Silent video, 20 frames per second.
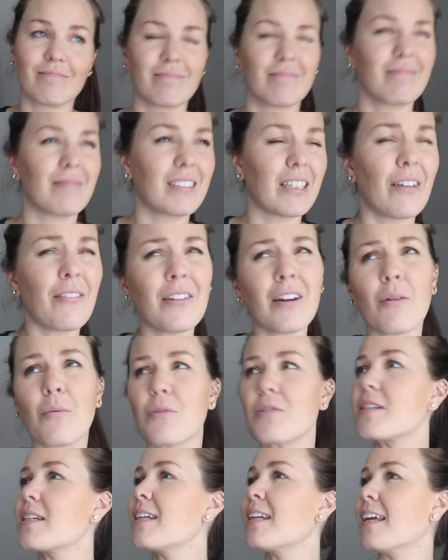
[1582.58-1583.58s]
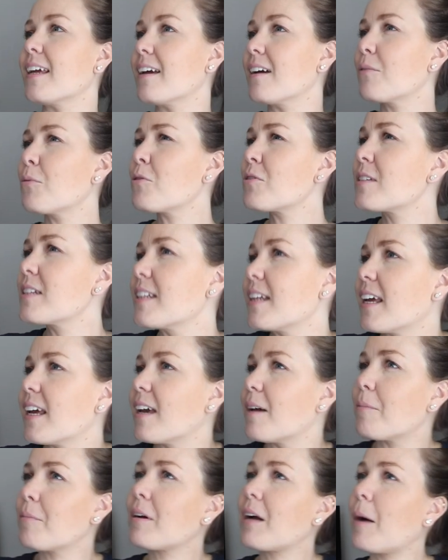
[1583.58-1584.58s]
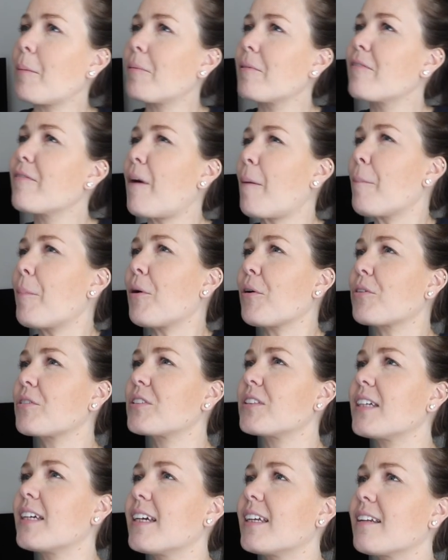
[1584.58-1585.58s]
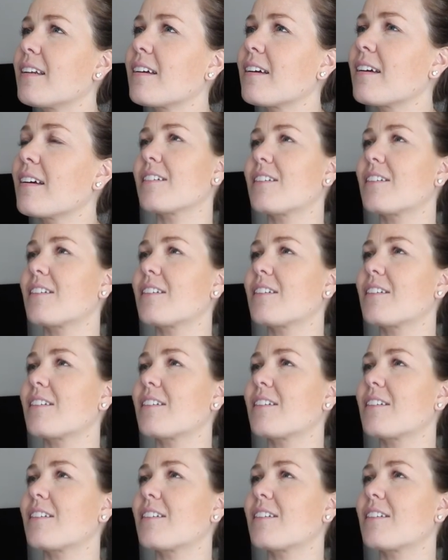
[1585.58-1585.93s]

I don't know what's in it. What's in it? A couple of unboxing,